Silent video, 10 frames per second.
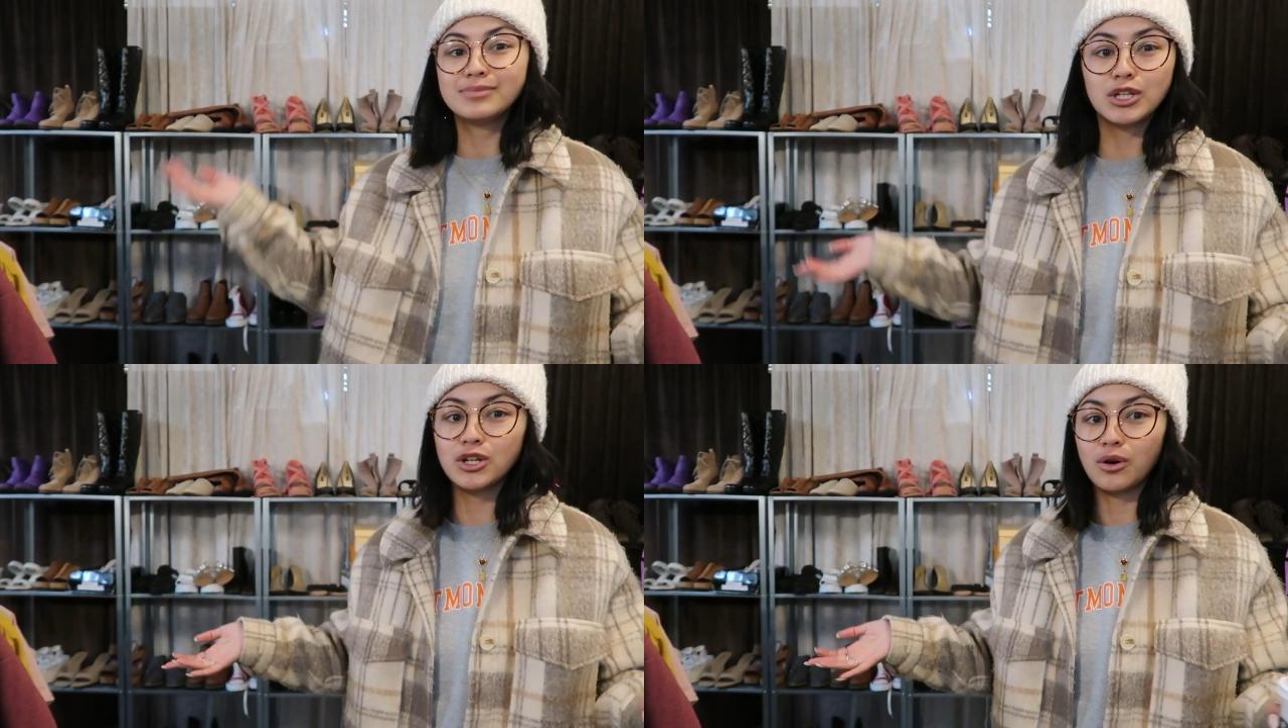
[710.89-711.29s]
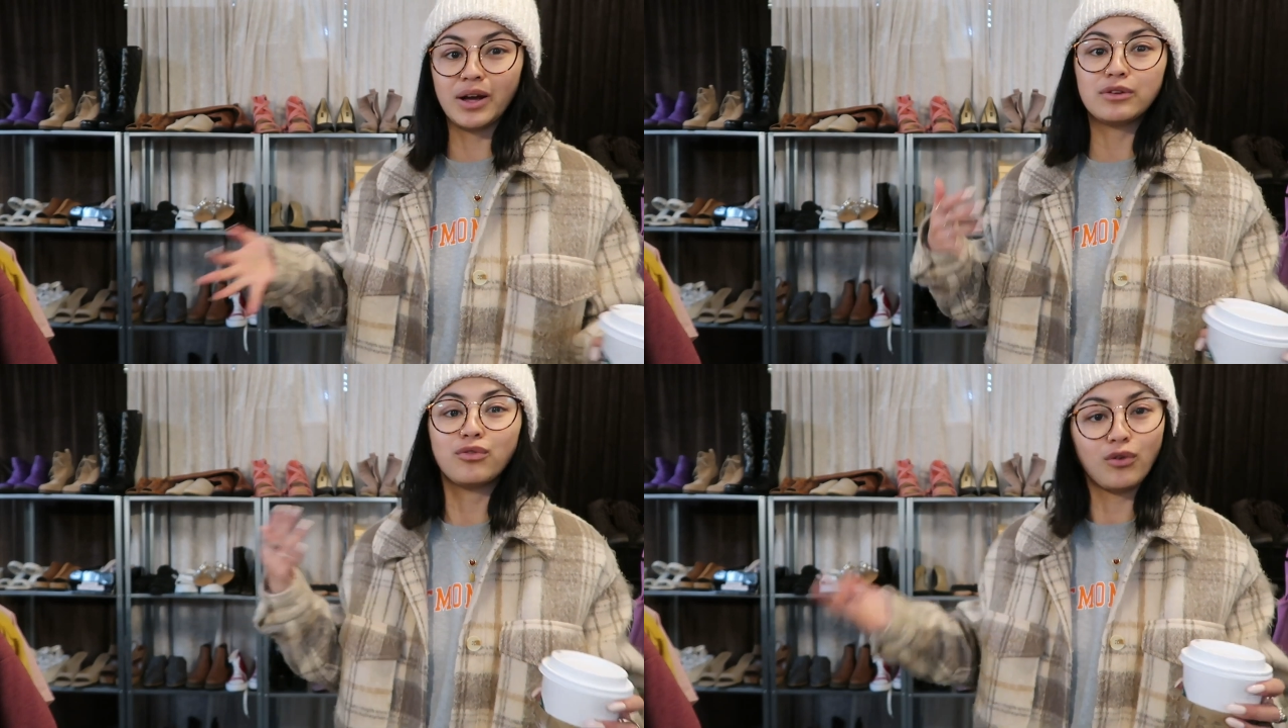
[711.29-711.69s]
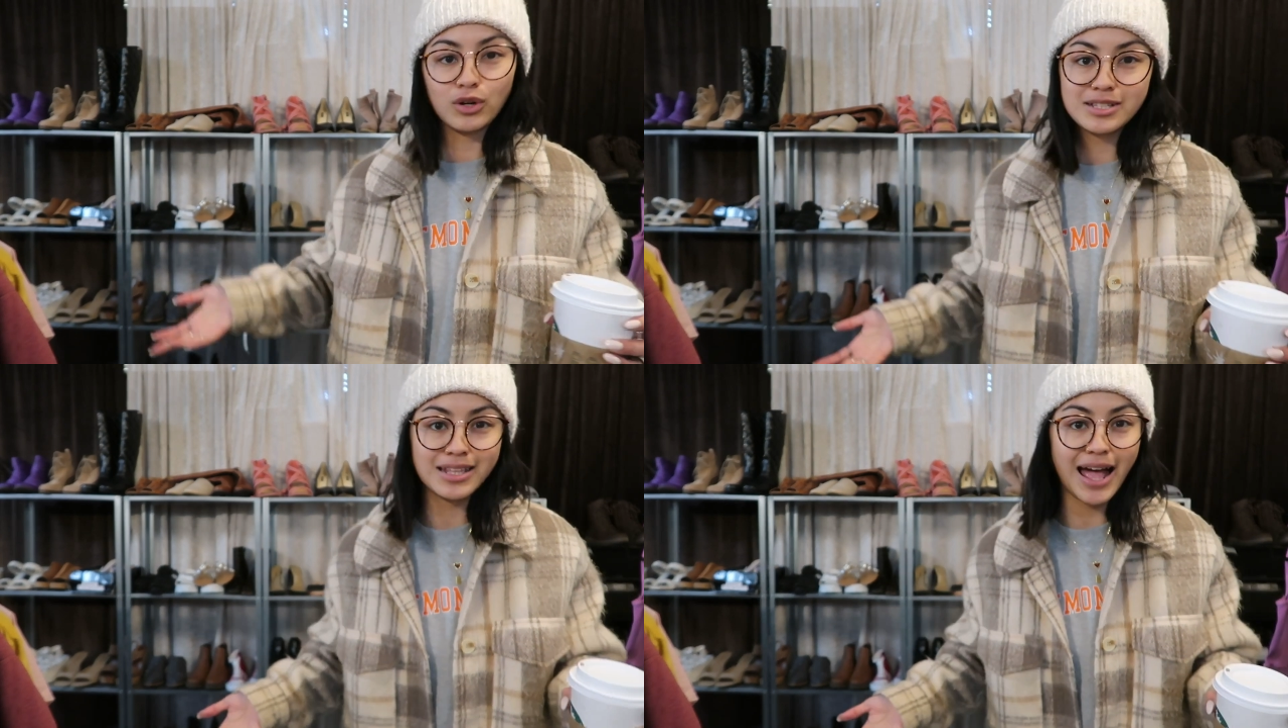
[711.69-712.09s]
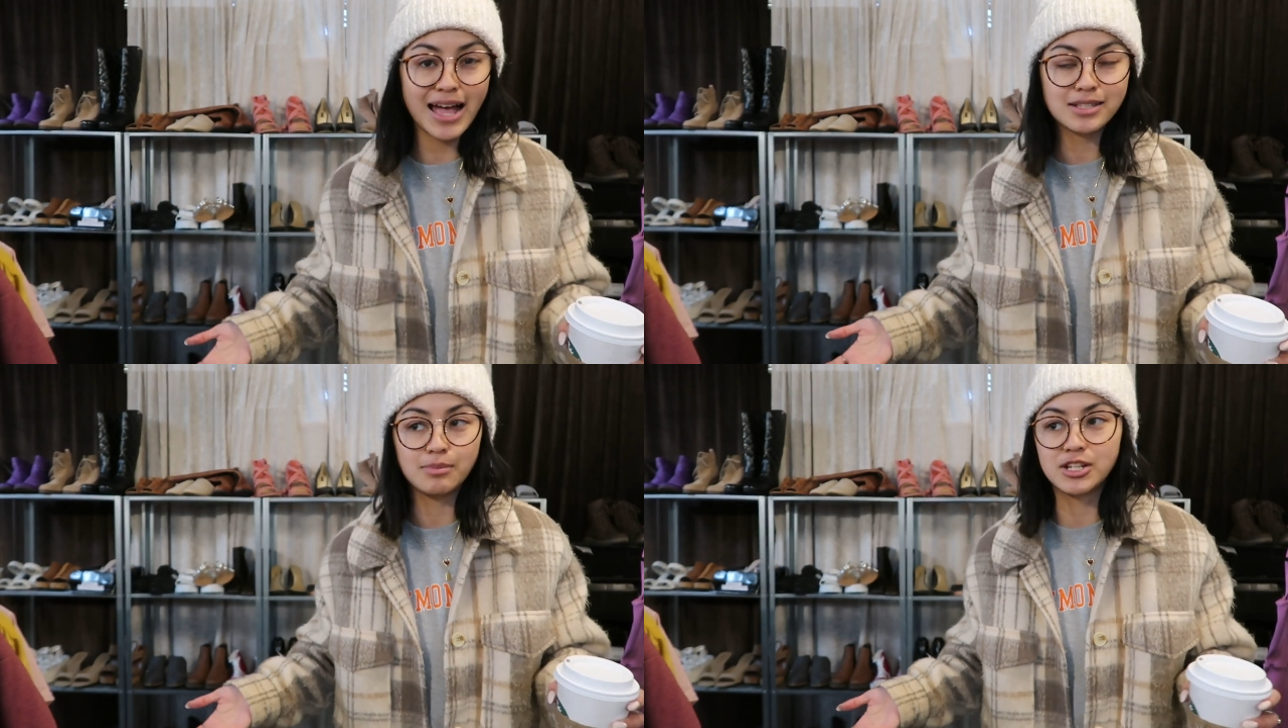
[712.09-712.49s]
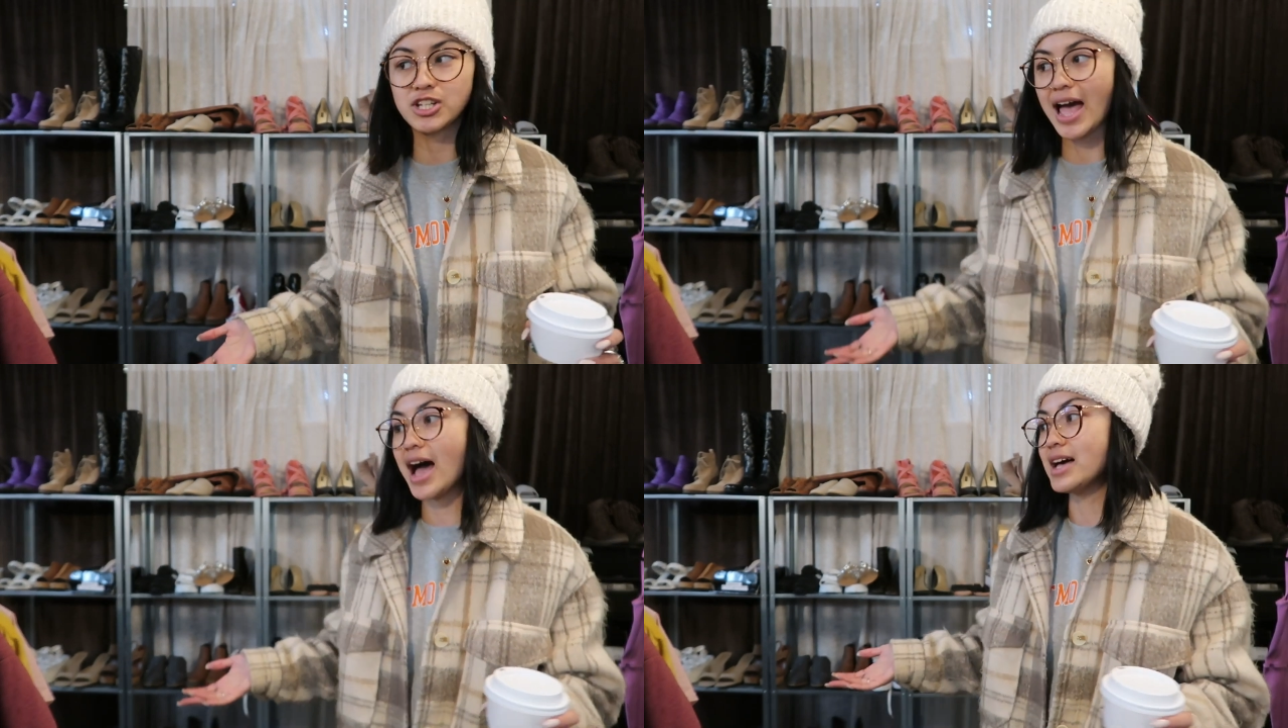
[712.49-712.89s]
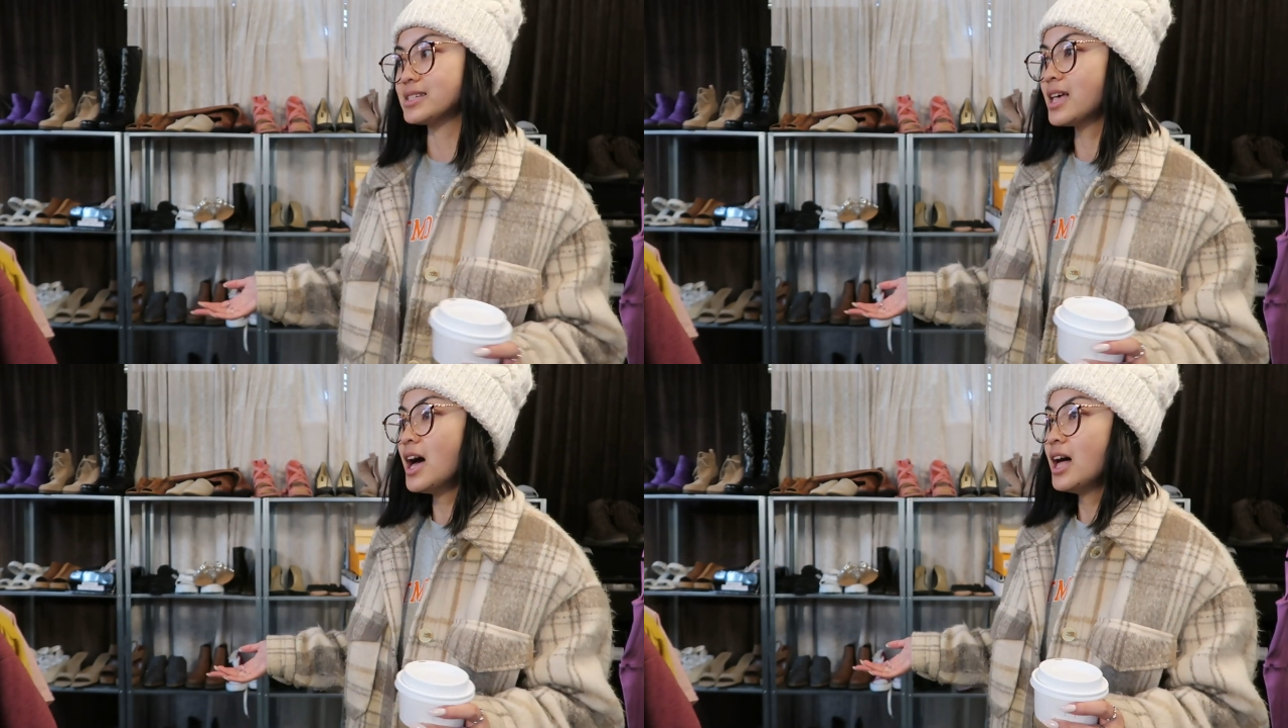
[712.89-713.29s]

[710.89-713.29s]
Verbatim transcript: you know, enforce that as much as